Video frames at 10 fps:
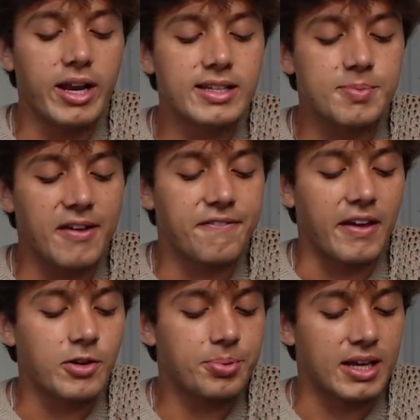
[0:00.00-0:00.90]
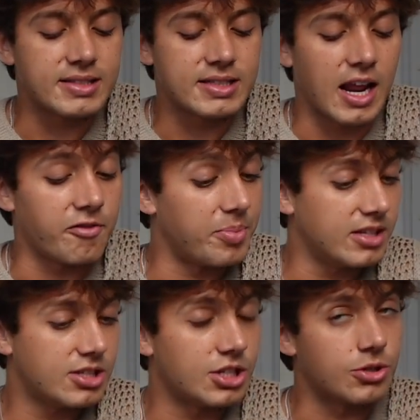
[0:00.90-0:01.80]
is my favorite place that I've
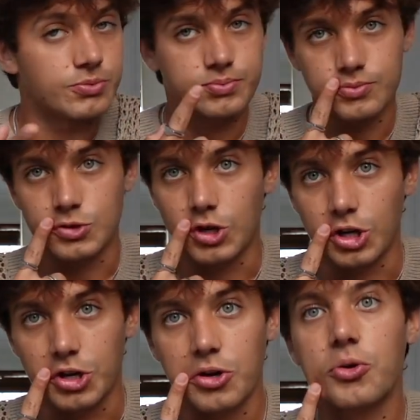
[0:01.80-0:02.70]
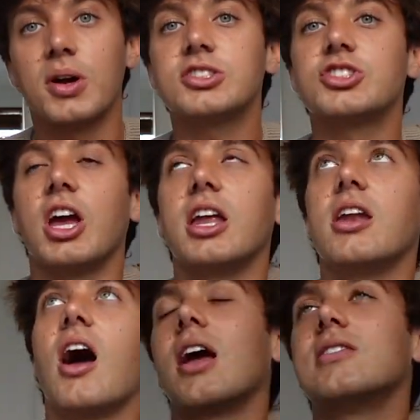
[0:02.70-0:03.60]
been to? Good question.
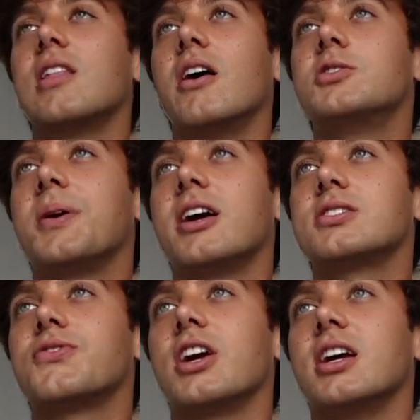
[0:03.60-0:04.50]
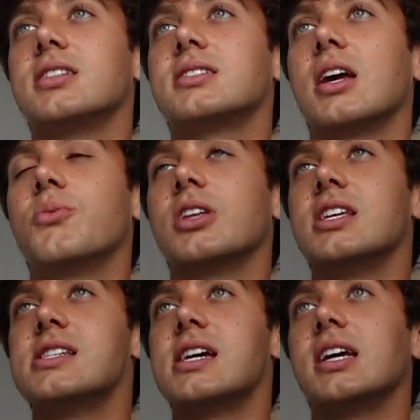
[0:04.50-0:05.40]
I loved Paris, France. I
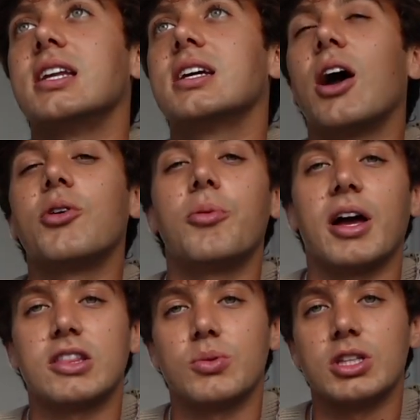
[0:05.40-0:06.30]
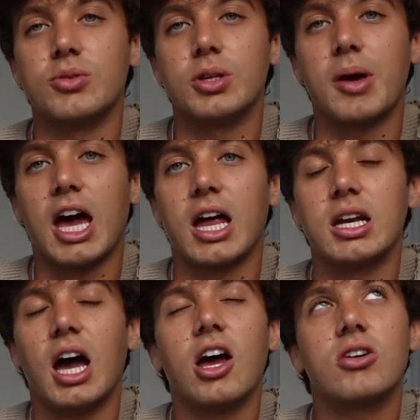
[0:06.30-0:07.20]
really did. I want to go back there really, really
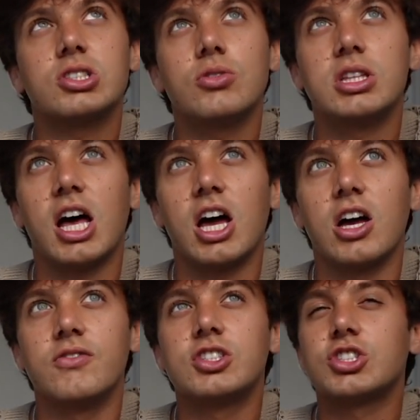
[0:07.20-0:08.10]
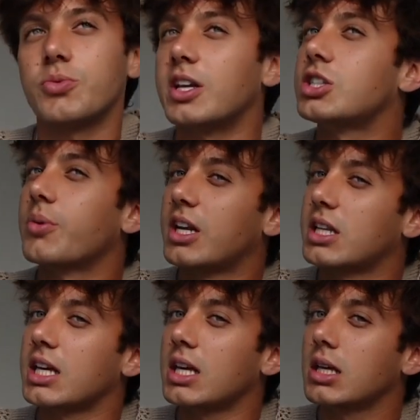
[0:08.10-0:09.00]
bad. I also loved Sorrento,
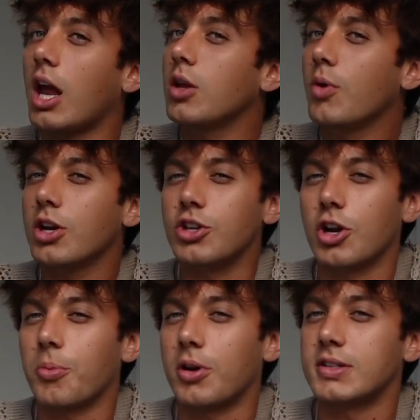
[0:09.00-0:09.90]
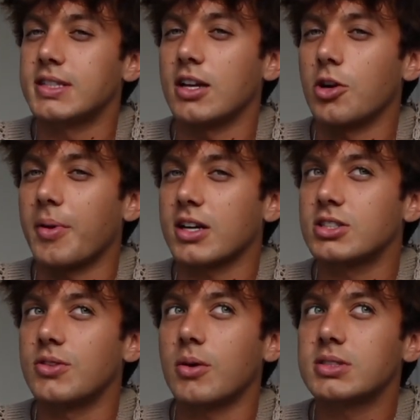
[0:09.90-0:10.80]
Italy. Anywhere in Europe, honestly, I'd go back
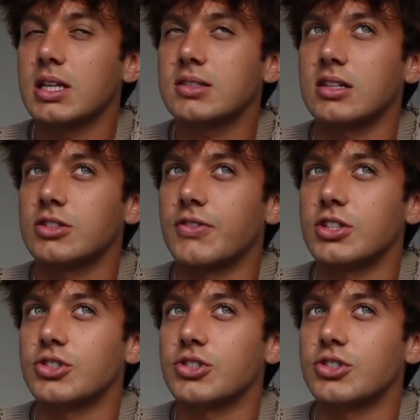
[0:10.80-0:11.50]
to. That was like such a fun